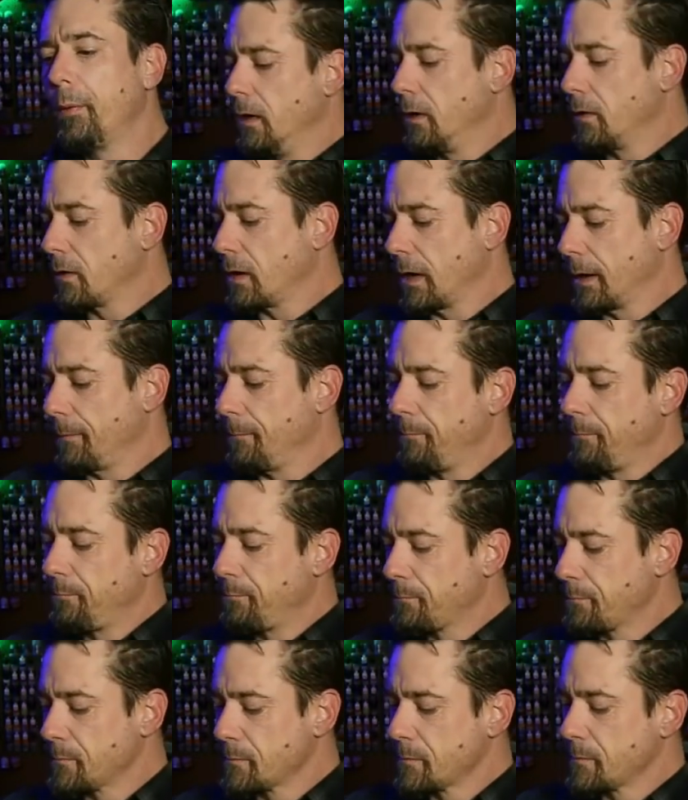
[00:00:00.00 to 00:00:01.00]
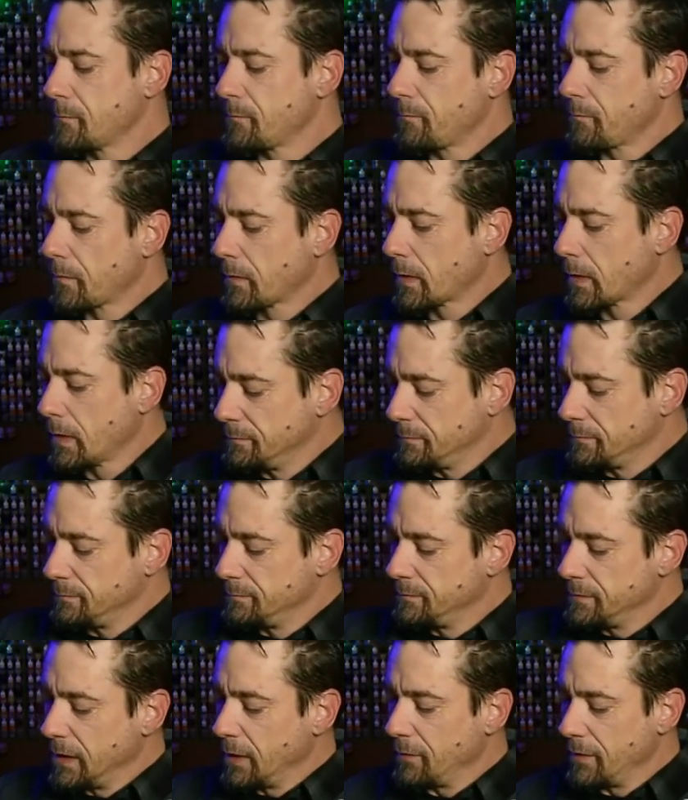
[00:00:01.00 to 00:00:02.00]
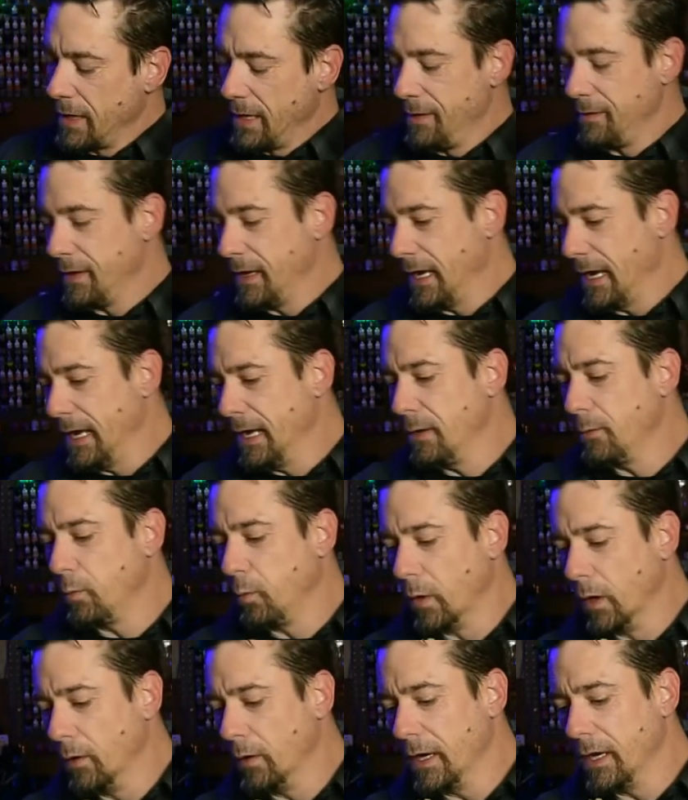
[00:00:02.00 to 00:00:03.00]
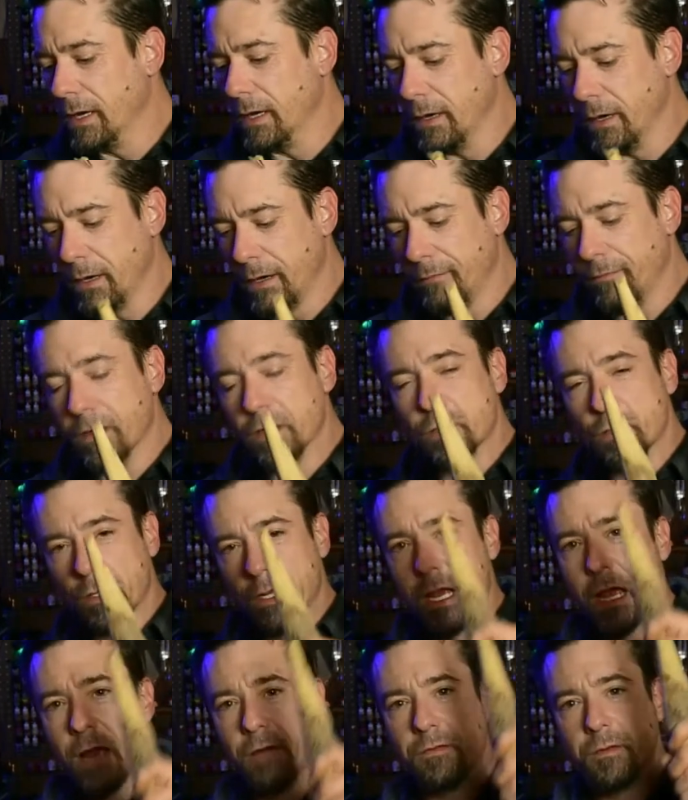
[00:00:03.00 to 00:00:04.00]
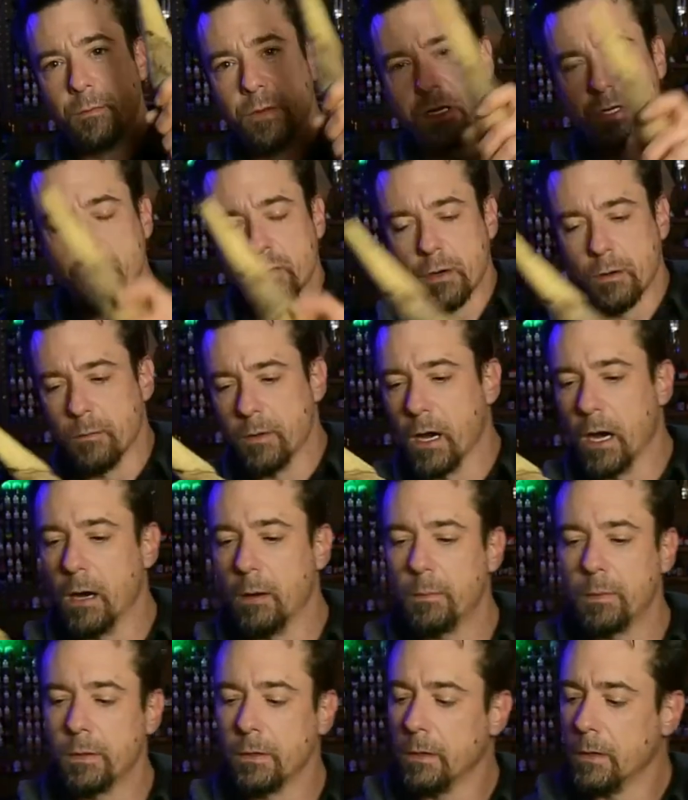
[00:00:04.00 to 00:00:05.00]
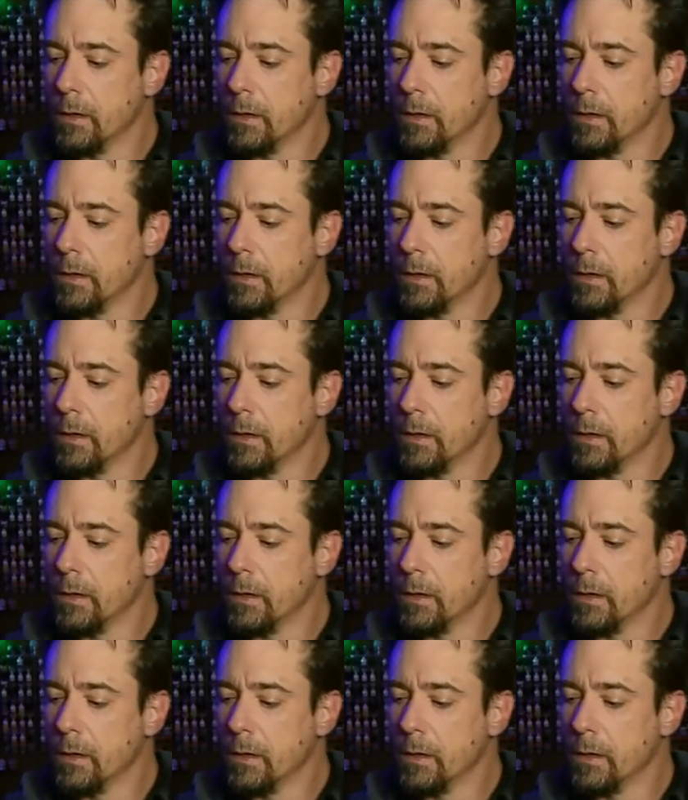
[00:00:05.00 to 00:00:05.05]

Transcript: Okay. Now the end will eventually have to be trimmed up,